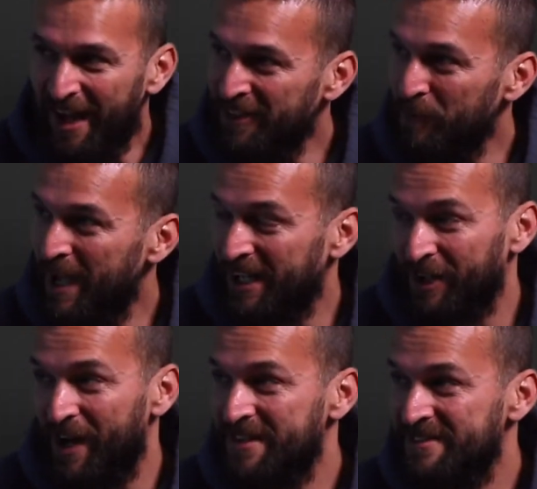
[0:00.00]
I think we had a
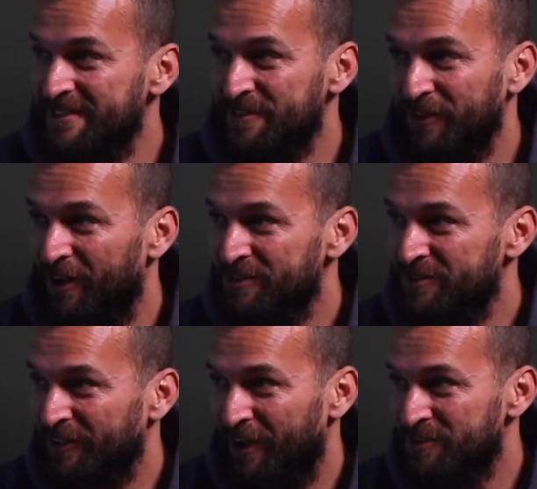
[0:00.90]
great season
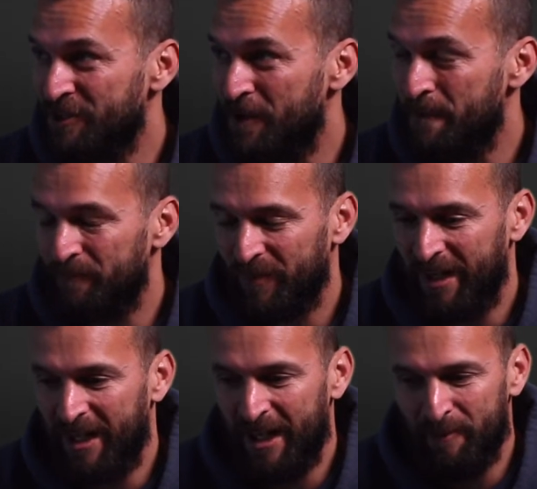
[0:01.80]
last year.
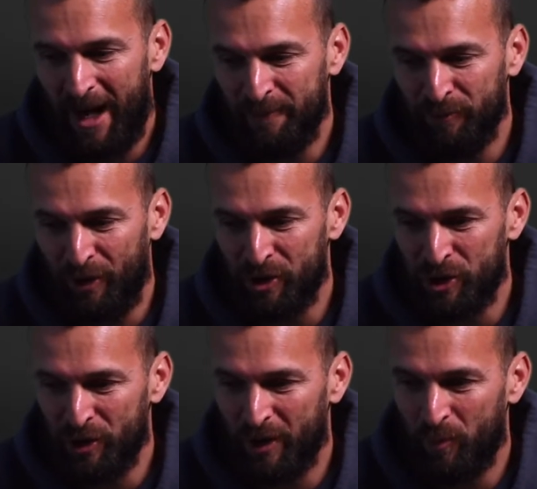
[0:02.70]
I'm not
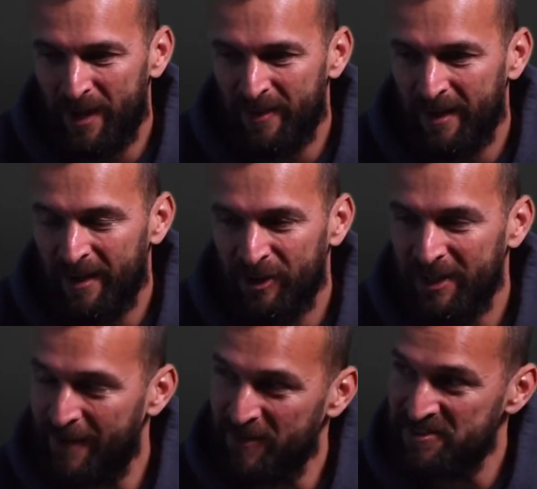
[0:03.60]
sure whether you're going
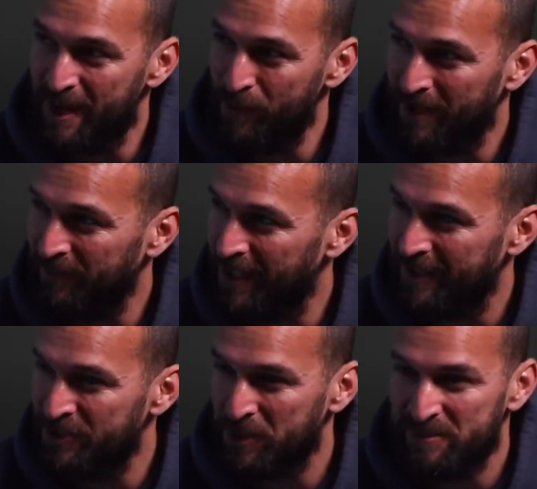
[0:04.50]
to have the same run of luck
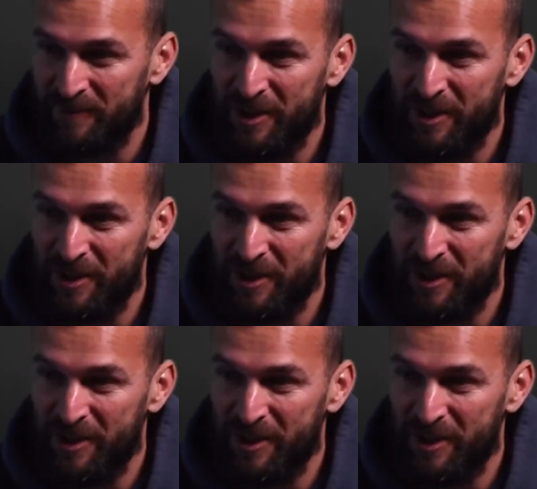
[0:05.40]
in terms of